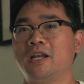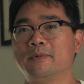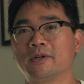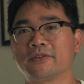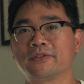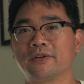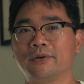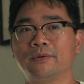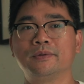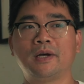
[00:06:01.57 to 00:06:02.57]
anymore,
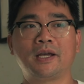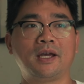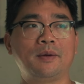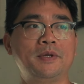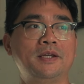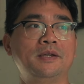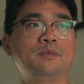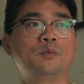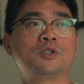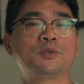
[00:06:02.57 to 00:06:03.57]
so I gotta be
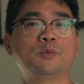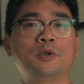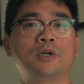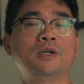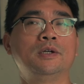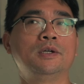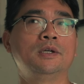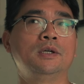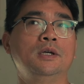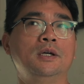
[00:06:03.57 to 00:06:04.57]
much more
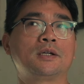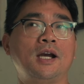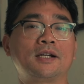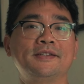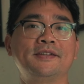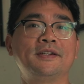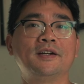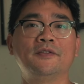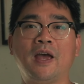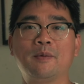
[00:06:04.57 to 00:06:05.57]
cognizant
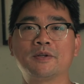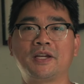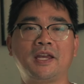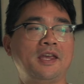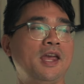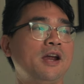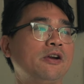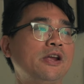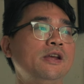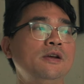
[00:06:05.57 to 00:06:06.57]
of how much I could
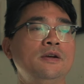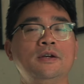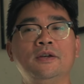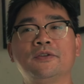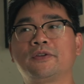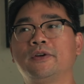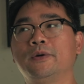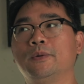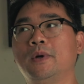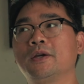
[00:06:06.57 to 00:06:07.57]
carry.
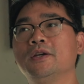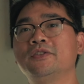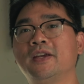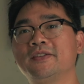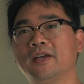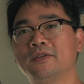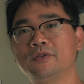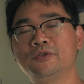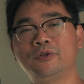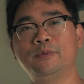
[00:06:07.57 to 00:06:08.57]
So I'm gonna test out
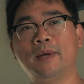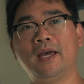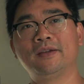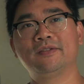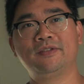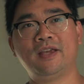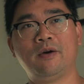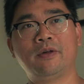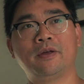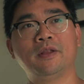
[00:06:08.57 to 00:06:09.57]
those two bags and see
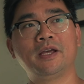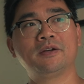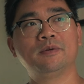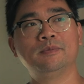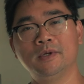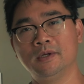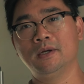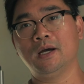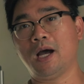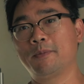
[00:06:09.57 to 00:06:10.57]
how I like them.
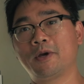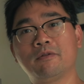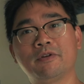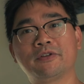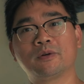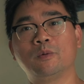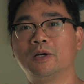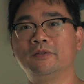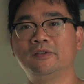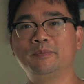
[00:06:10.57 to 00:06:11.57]
I'm gonna return
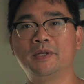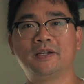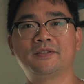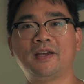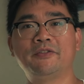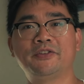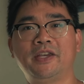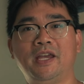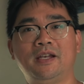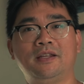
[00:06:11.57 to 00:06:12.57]
one of them because obviously
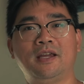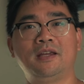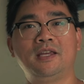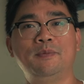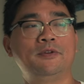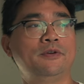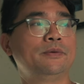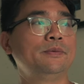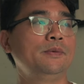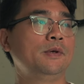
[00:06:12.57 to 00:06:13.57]
can't keep
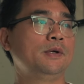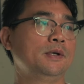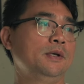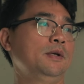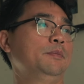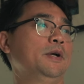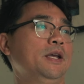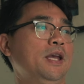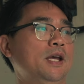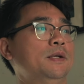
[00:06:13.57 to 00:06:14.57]
two. But
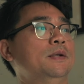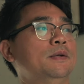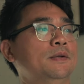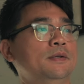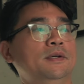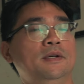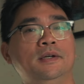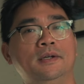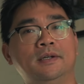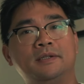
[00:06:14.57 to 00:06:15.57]
again,
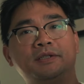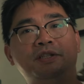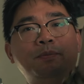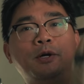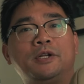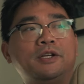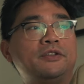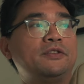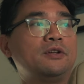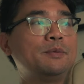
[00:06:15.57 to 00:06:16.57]

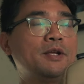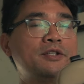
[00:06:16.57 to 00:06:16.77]
Shimoda's Urban